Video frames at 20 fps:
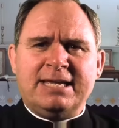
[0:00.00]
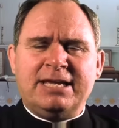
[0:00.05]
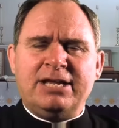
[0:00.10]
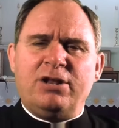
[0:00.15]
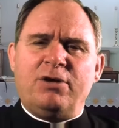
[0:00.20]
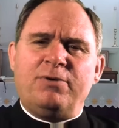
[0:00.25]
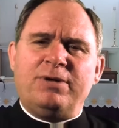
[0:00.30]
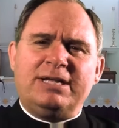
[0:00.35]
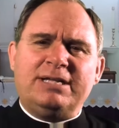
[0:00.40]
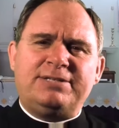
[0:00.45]
you
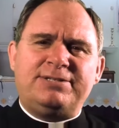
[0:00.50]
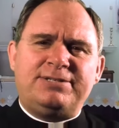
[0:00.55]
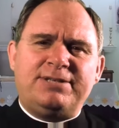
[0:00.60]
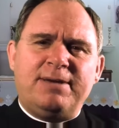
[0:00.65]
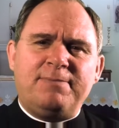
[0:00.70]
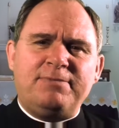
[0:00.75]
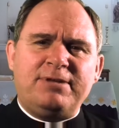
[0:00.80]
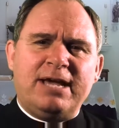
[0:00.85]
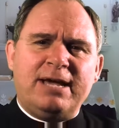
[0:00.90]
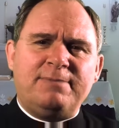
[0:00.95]
know it's
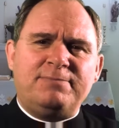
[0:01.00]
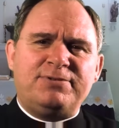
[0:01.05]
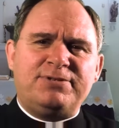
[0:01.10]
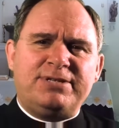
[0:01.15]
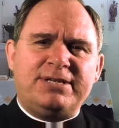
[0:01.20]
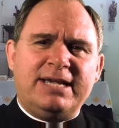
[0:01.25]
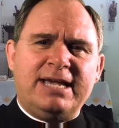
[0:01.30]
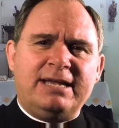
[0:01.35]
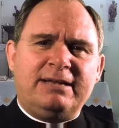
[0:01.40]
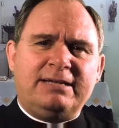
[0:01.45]

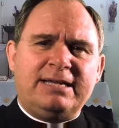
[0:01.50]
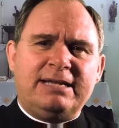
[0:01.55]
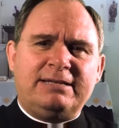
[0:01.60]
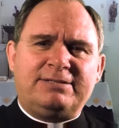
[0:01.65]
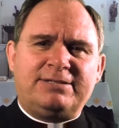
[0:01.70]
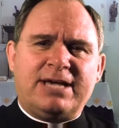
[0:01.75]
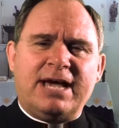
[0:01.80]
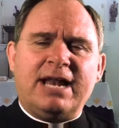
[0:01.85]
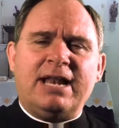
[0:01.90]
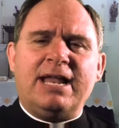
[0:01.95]
sometimes it,
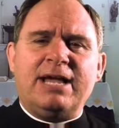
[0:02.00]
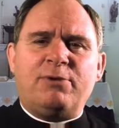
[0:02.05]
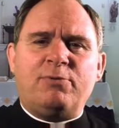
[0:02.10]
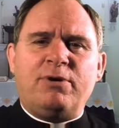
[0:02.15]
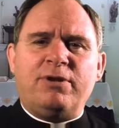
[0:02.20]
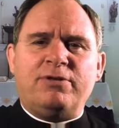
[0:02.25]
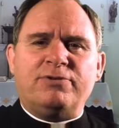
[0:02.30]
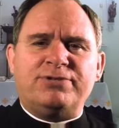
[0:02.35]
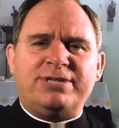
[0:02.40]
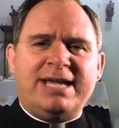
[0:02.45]
it's kind of like
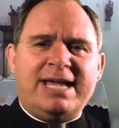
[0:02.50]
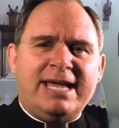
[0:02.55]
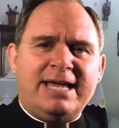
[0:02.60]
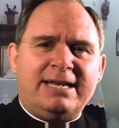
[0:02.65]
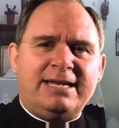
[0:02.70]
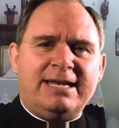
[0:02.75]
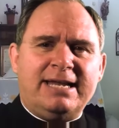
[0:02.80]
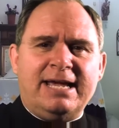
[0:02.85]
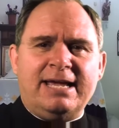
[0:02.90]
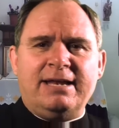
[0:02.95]
one of those
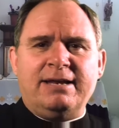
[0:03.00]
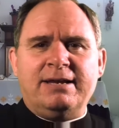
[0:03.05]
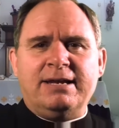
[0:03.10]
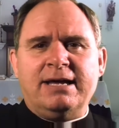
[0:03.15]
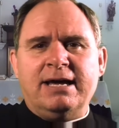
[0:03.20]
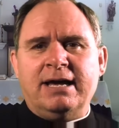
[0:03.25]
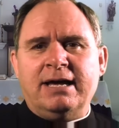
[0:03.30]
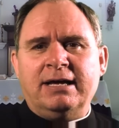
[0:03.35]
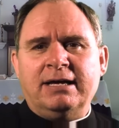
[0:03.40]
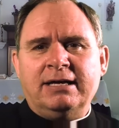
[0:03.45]
hit and
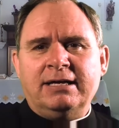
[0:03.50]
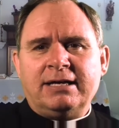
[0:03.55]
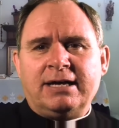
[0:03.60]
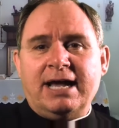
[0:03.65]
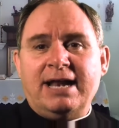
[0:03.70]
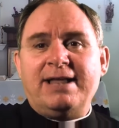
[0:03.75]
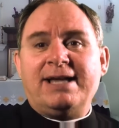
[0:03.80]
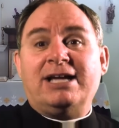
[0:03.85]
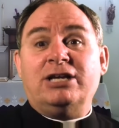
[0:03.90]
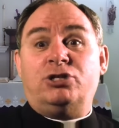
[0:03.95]
uh,
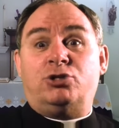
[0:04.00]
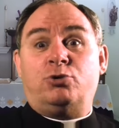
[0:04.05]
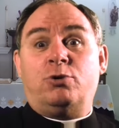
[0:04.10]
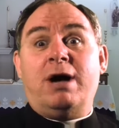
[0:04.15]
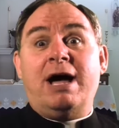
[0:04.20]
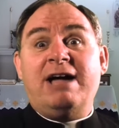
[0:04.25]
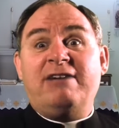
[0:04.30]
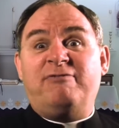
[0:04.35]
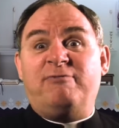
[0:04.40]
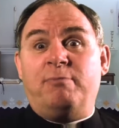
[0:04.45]
kind of like a
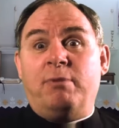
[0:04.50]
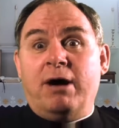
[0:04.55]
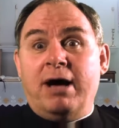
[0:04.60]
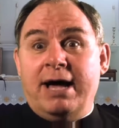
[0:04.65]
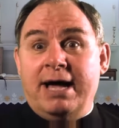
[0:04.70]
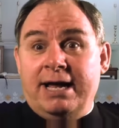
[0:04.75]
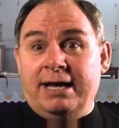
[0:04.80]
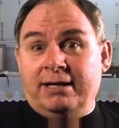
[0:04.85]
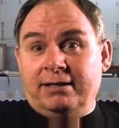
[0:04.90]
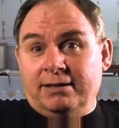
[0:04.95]

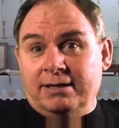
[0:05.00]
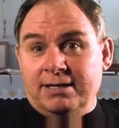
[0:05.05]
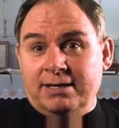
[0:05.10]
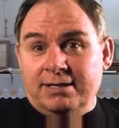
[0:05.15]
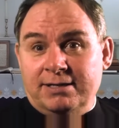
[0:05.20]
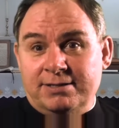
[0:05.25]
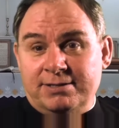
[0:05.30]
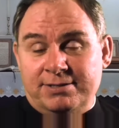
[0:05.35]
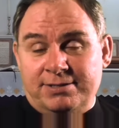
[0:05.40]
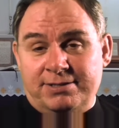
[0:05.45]
drive-by
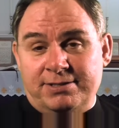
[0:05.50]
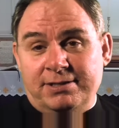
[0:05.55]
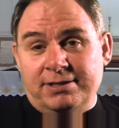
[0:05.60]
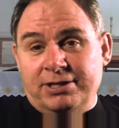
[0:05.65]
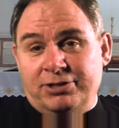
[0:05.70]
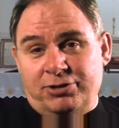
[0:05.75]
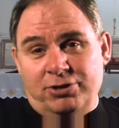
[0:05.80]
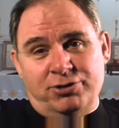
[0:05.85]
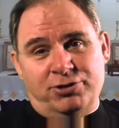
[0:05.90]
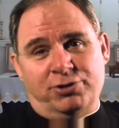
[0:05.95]
uh,
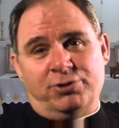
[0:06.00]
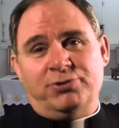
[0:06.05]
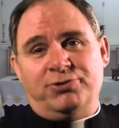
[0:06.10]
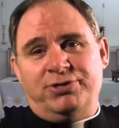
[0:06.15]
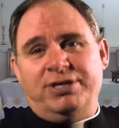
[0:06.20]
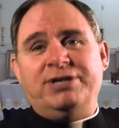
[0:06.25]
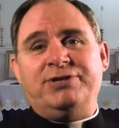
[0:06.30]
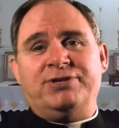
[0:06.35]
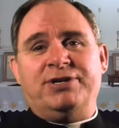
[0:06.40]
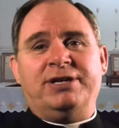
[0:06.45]
liturgical
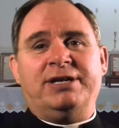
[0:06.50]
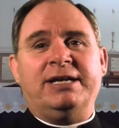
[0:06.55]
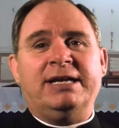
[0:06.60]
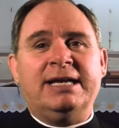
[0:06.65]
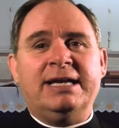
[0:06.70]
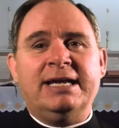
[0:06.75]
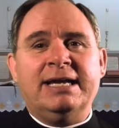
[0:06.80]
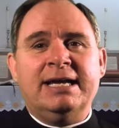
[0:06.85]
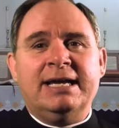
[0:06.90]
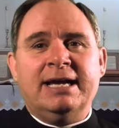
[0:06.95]
season,
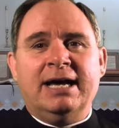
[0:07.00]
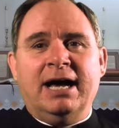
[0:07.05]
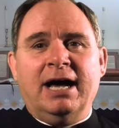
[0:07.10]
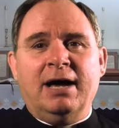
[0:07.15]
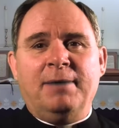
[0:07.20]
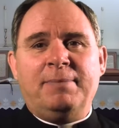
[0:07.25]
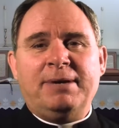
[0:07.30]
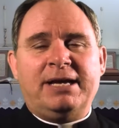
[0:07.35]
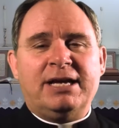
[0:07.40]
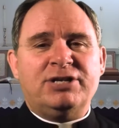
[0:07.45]

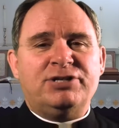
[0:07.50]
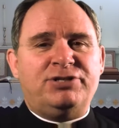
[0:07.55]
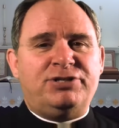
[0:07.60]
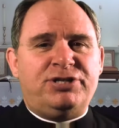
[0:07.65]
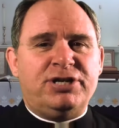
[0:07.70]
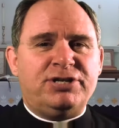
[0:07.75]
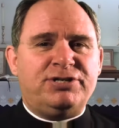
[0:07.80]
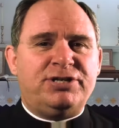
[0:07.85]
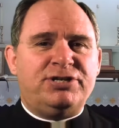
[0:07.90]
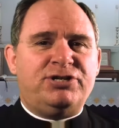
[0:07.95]
uh, because
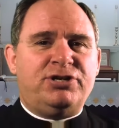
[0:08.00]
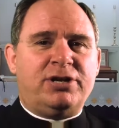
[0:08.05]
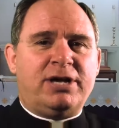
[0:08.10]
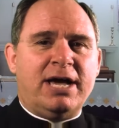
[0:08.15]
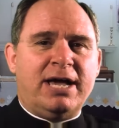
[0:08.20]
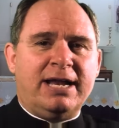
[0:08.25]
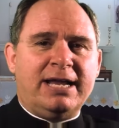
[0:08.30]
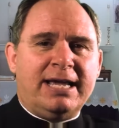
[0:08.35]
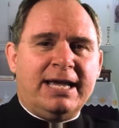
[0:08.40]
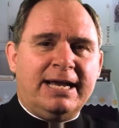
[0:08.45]
just as you're
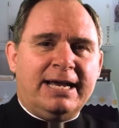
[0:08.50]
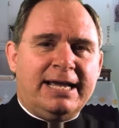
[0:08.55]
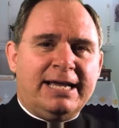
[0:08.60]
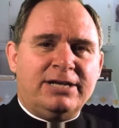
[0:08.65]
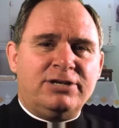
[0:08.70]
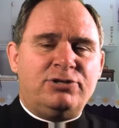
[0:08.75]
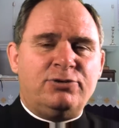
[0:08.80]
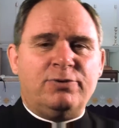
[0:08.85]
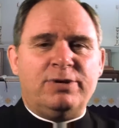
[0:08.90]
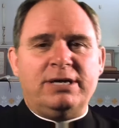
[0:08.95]
kind of getting
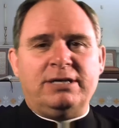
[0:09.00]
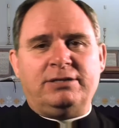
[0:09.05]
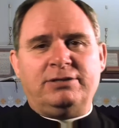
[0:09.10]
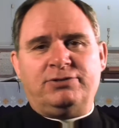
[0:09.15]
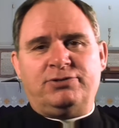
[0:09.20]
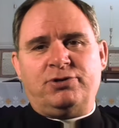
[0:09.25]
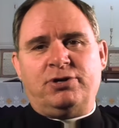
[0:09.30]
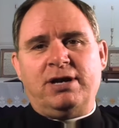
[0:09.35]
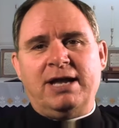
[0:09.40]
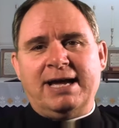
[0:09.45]
into
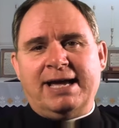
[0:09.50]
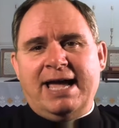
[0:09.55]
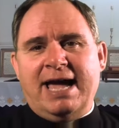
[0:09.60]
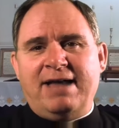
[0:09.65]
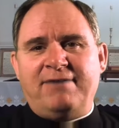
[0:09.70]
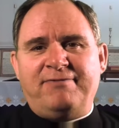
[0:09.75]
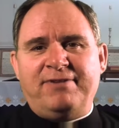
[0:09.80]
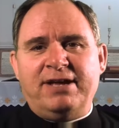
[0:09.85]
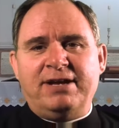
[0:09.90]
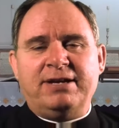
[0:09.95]
it, sort of like
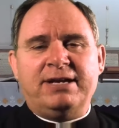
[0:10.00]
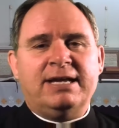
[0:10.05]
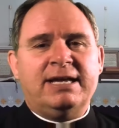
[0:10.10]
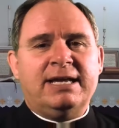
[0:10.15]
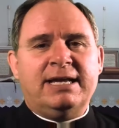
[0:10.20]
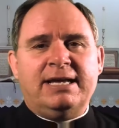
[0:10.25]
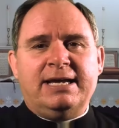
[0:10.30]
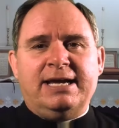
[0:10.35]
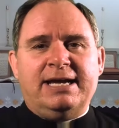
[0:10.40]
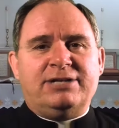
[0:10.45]
Advent,
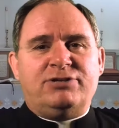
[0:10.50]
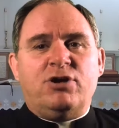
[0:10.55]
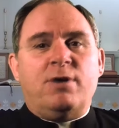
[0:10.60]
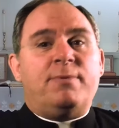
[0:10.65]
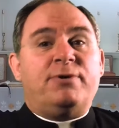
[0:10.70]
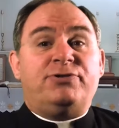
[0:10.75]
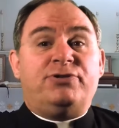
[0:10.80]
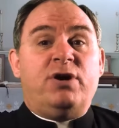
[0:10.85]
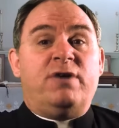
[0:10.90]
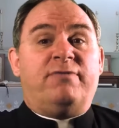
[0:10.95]
it's
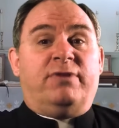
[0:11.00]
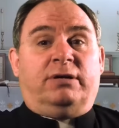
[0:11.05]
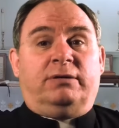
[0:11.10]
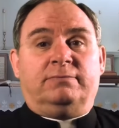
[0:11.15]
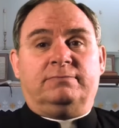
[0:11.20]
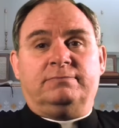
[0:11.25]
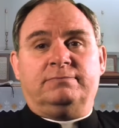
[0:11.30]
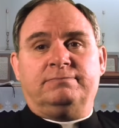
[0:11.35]
almost over,